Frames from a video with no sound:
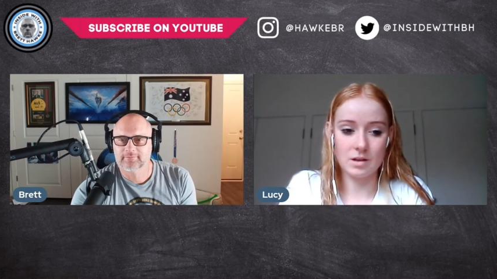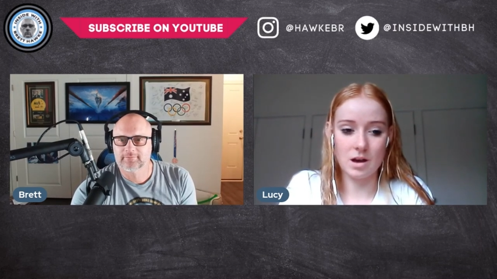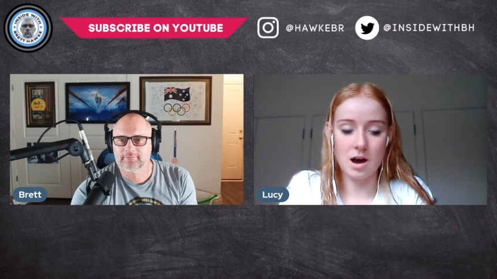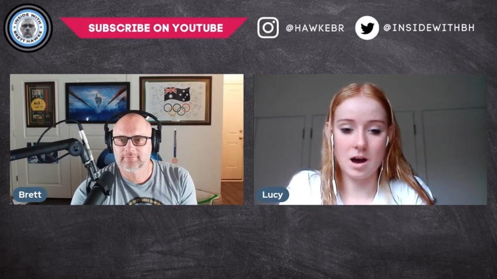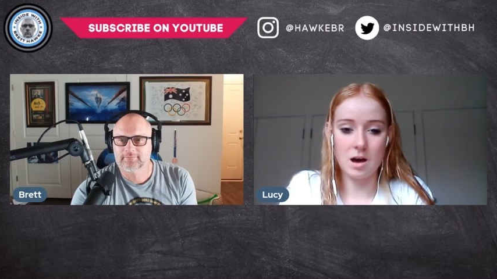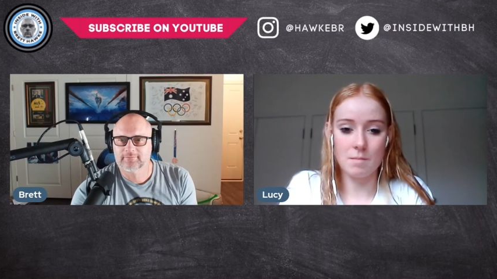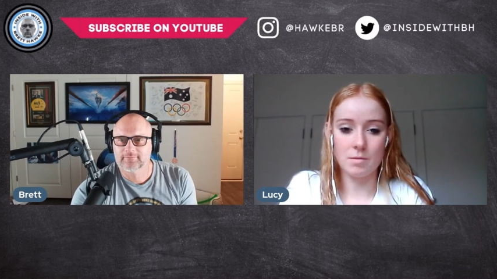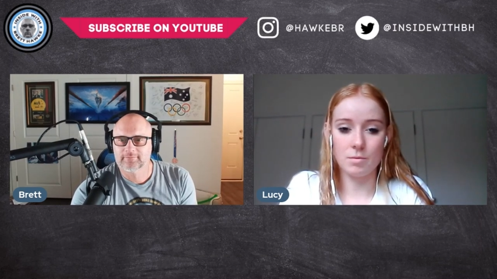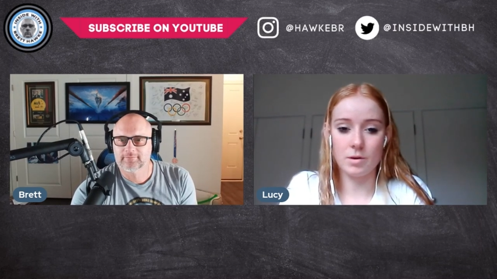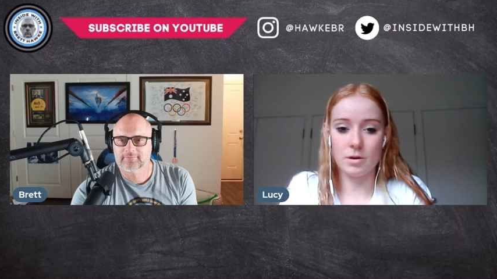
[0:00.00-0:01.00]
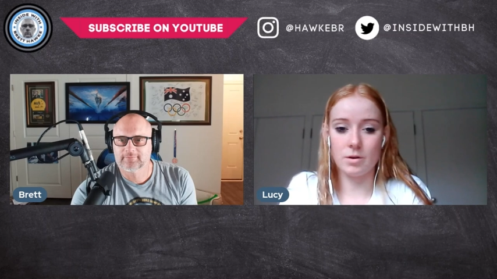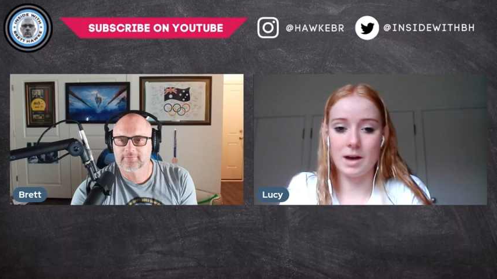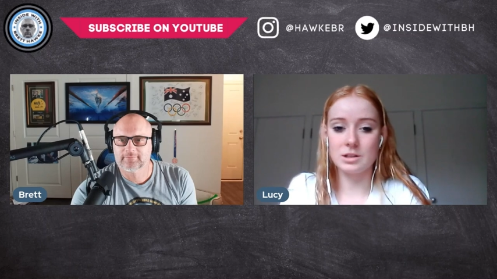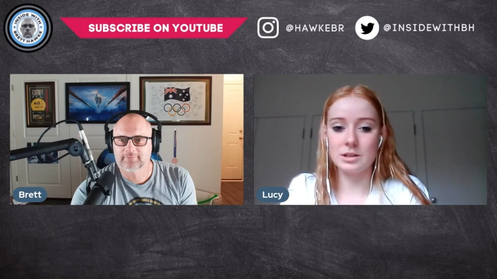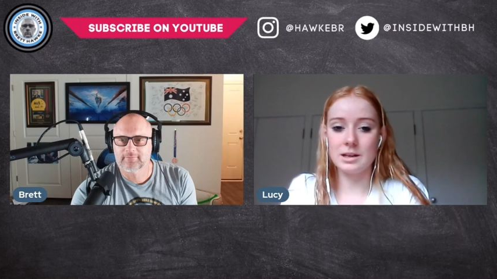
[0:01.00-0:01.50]
Speaker 1: Um, well,
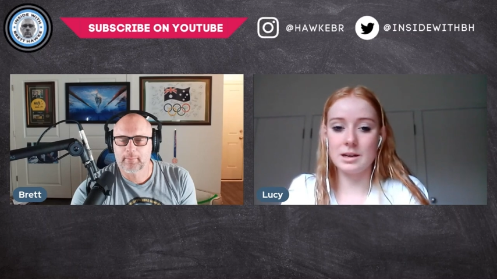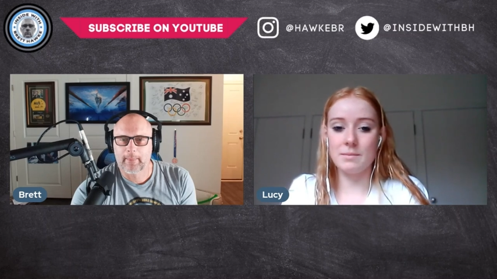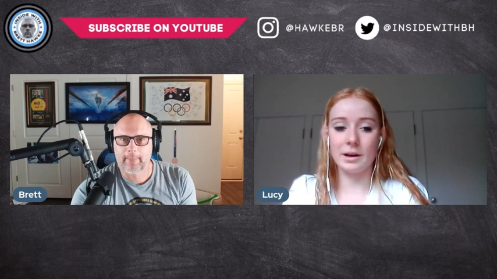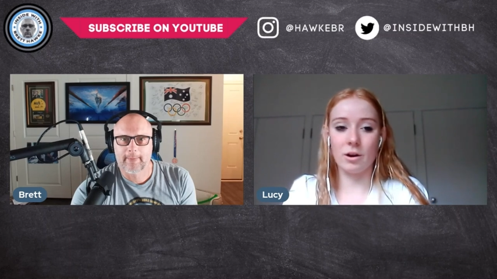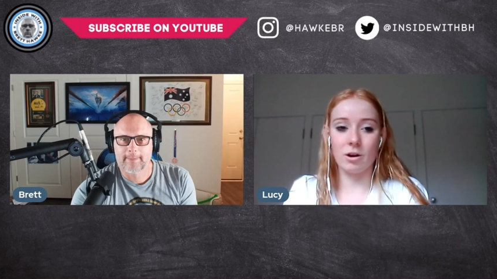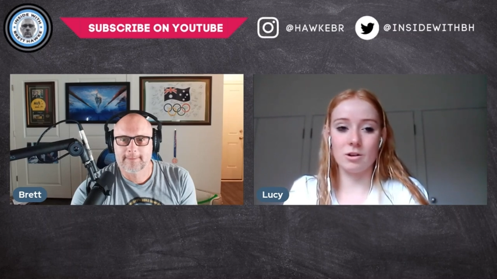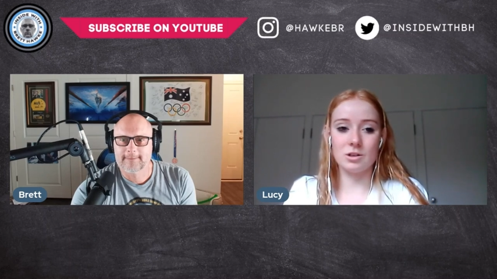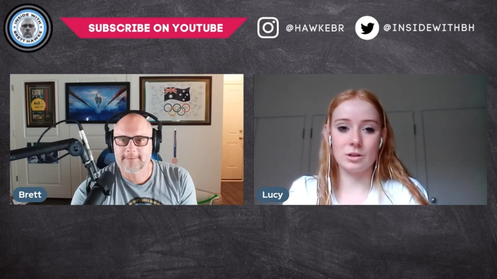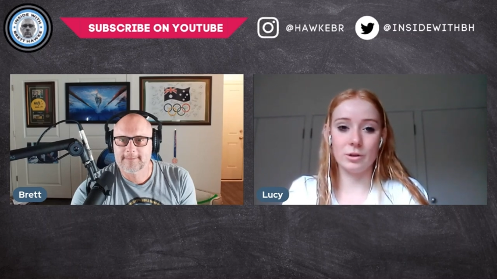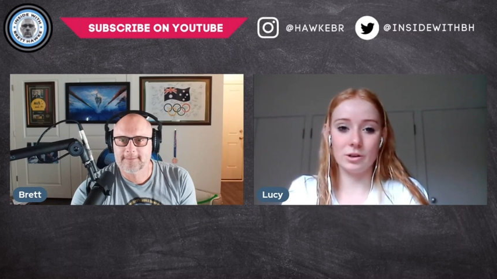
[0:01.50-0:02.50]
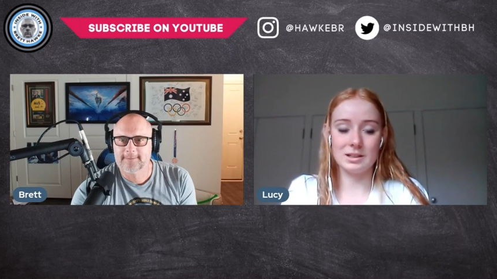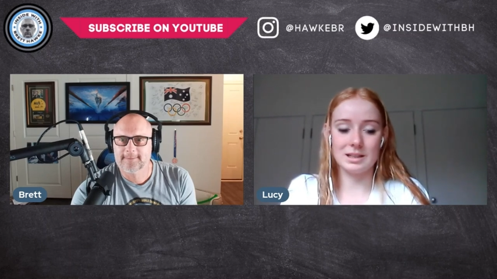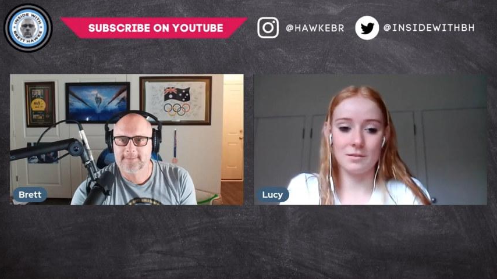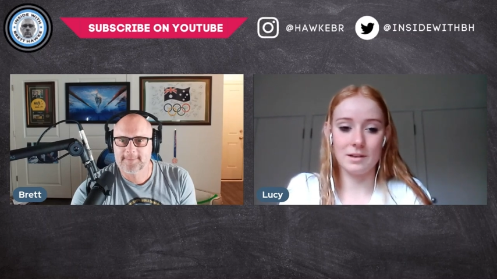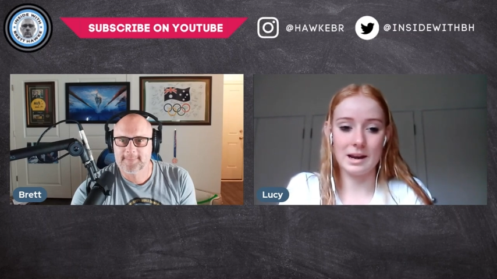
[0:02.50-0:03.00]
actually, my coach, Luke
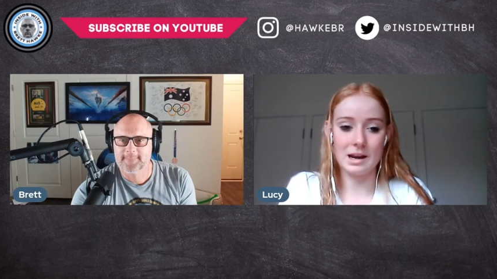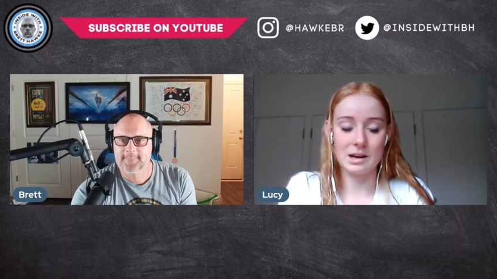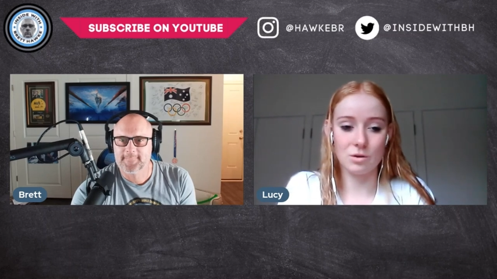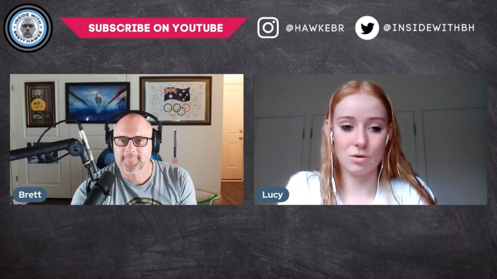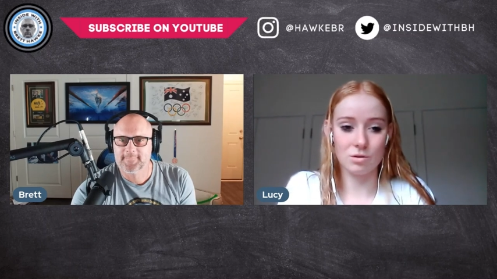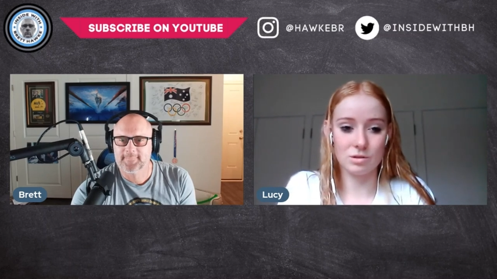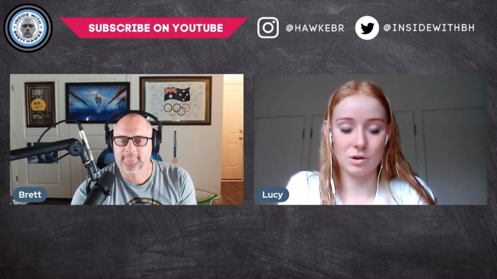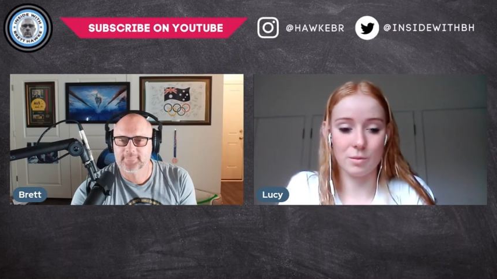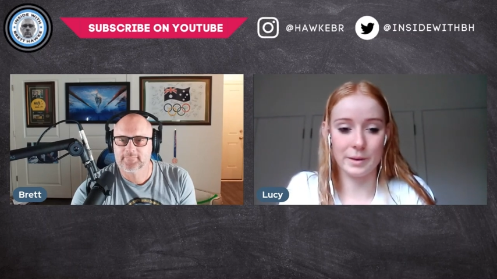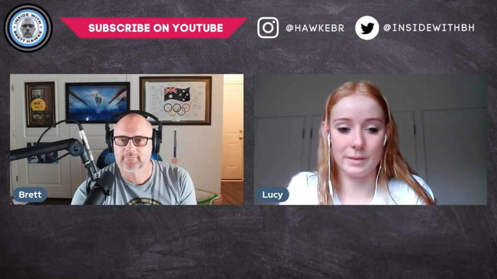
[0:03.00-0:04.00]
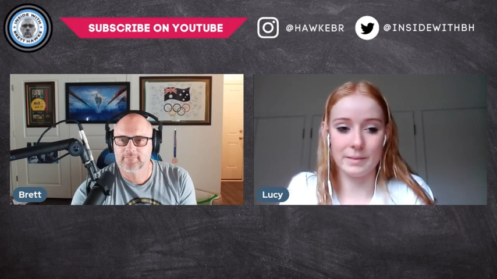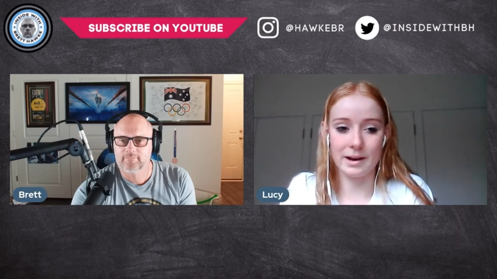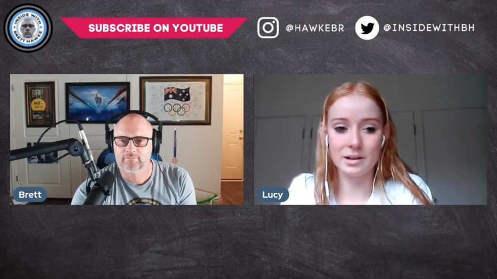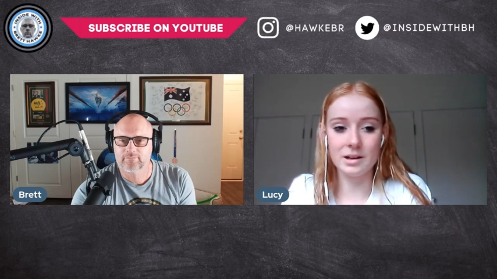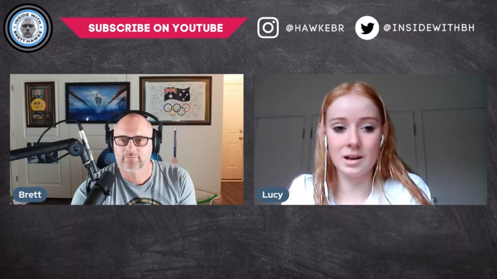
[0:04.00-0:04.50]
Stafford, he talk, told me
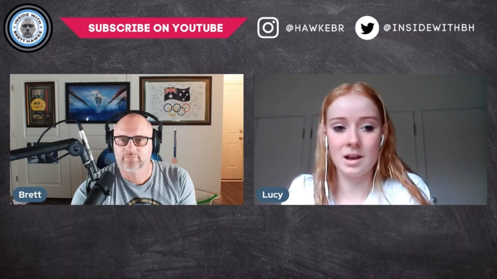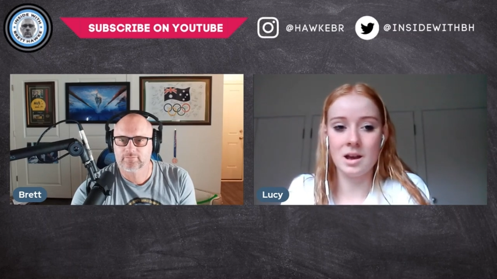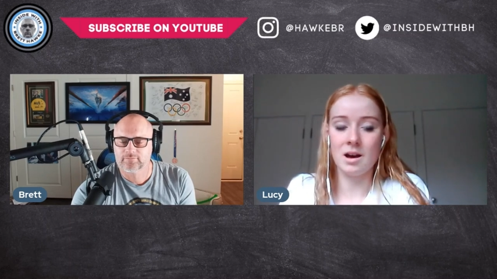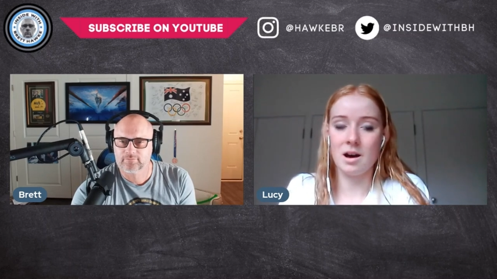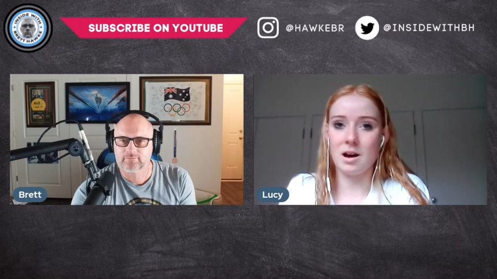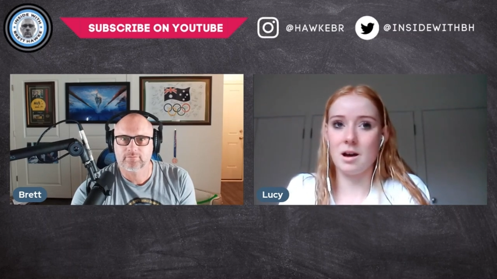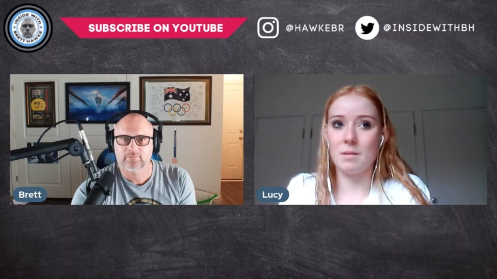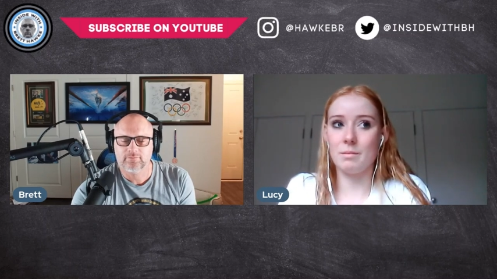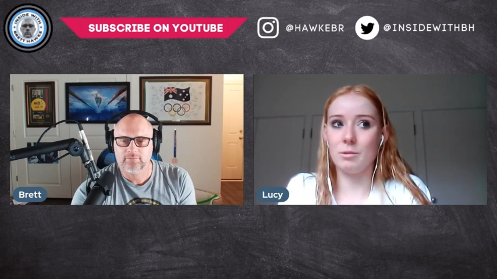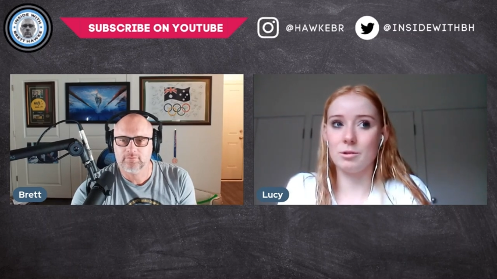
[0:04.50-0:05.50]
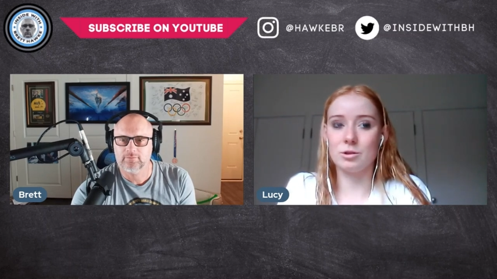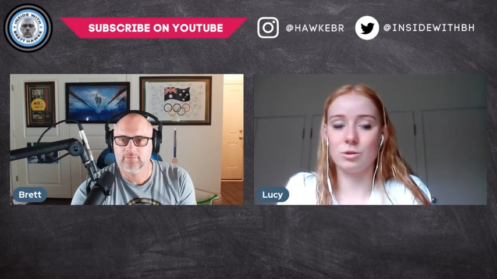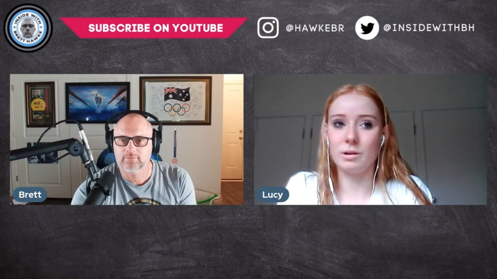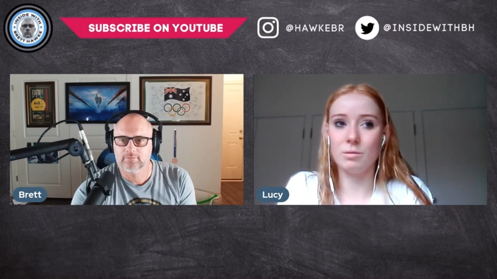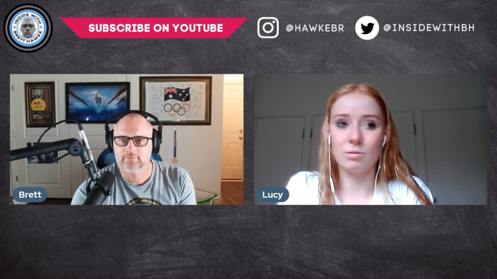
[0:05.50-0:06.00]
about it. Um, I'm not sure when it